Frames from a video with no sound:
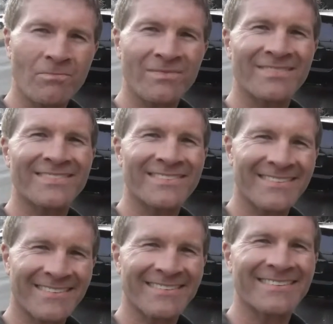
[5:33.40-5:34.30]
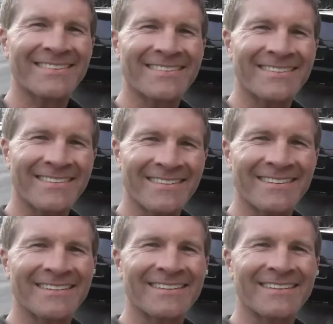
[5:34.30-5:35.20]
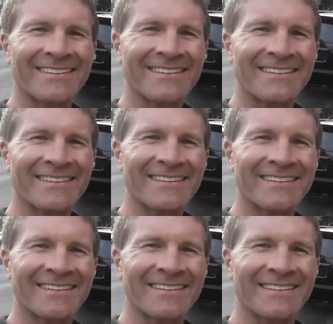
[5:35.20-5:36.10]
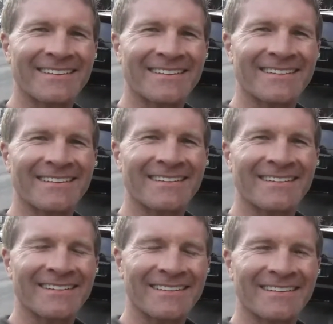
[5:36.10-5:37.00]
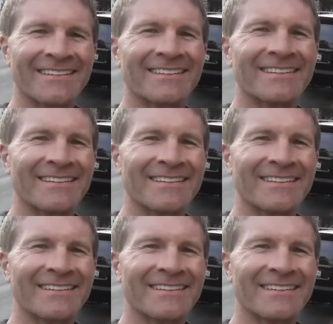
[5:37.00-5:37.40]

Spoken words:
(silent)